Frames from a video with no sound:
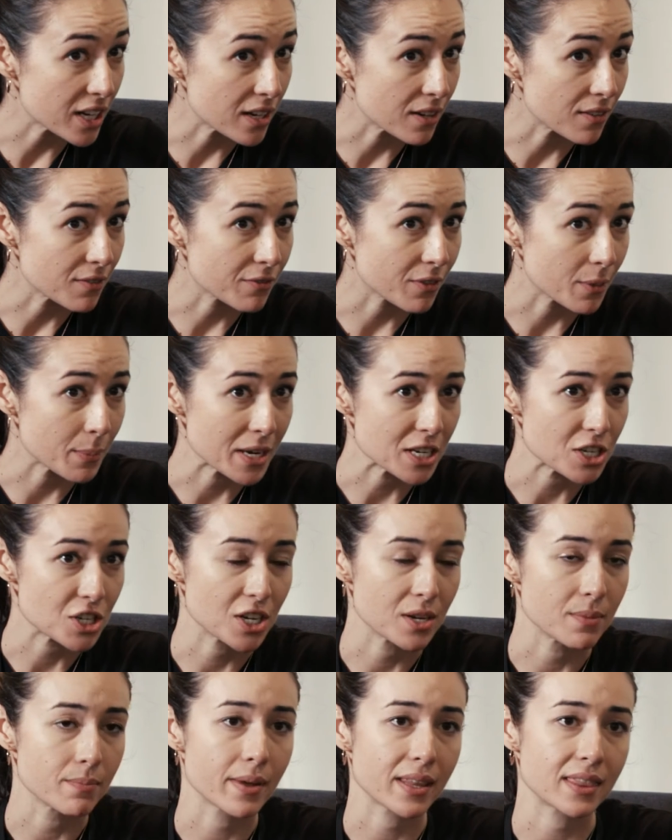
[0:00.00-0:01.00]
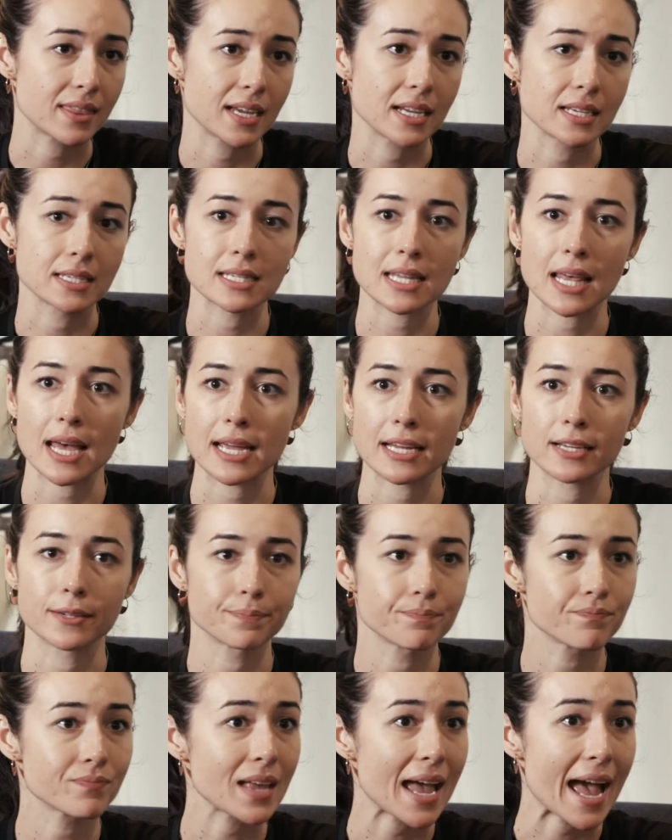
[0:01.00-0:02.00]
in inflammation, but things like
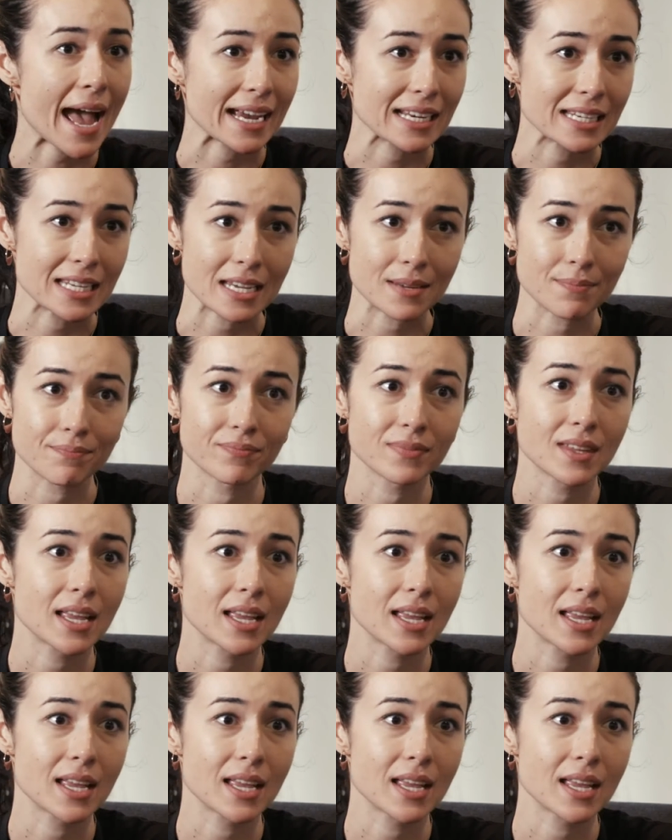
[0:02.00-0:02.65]
acne,